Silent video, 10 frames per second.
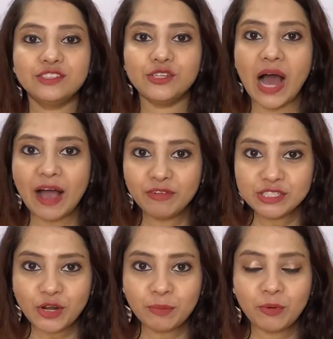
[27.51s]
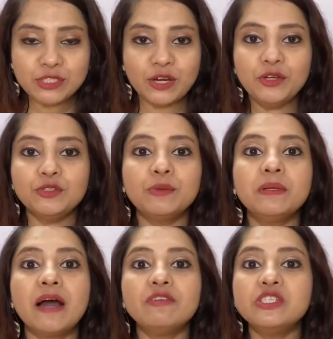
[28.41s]
So I was not posting on YouTube,
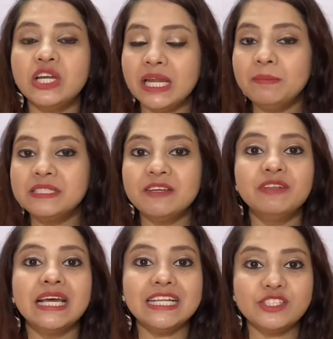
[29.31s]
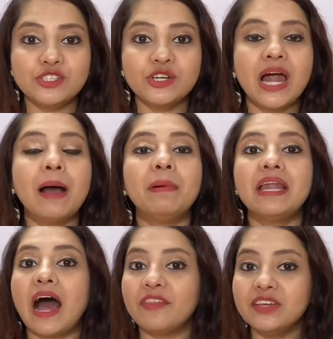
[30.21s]
but I was really busy with Instagram
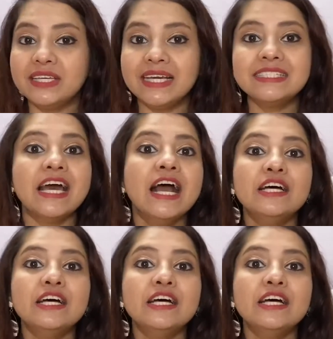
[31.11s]
and other things.